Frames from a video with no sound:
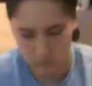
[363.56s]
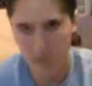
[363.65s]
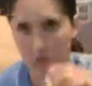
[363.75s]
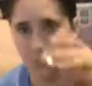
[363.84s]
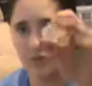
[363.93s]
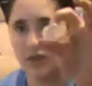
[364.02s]

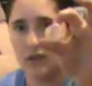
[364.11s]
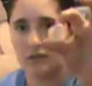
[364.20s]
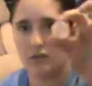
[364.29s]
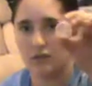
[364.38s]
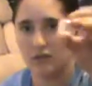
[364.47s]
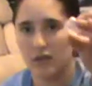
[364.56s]

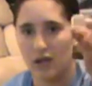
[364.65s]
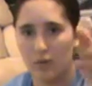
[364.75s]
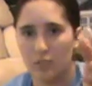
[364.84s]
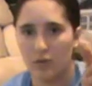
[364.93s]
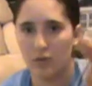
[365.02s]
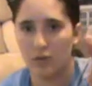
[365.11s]
the top,
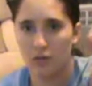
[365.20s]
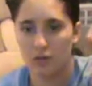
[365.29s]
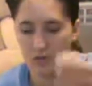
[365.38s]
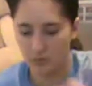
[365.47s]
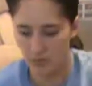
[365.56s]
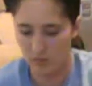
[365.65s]

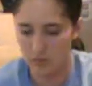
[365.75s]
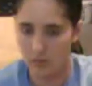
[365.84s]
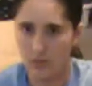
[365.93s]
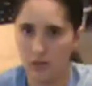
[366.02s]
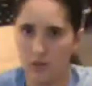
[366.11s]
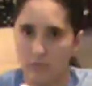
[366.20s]

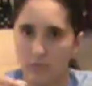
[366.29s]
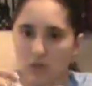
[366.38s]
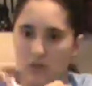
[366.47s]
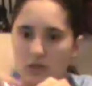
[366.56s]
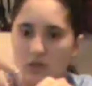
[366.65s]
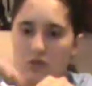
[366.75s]
and of
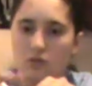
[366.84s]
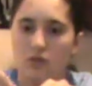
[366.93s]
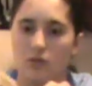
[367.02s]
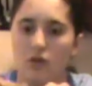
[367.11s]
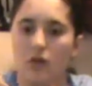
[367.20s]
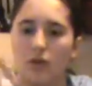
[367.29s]
course this
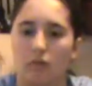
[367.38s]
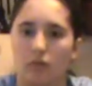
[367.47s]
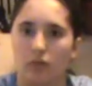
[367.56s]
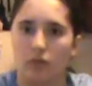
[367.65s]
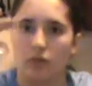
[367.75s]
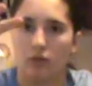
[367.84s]
screws
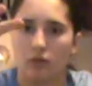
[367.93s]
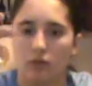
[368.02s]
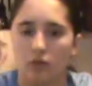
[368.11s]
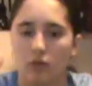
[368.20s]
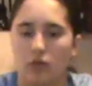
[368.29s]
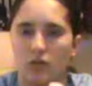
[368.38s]
off.
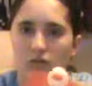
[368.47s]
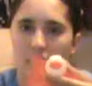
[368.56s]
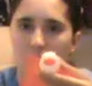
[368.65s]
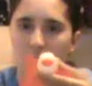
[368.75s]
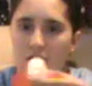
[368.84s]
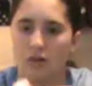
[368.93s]

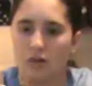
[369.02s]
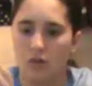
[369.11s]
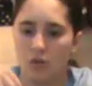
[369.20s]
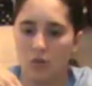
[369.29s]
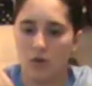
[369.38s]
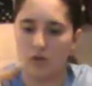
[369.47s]
Same standard
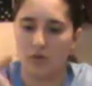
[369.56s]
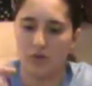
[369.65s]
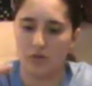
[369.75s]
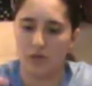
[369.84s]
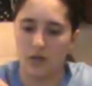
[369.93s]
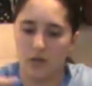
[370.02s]
little water bottle
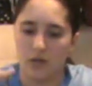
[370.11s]
thing.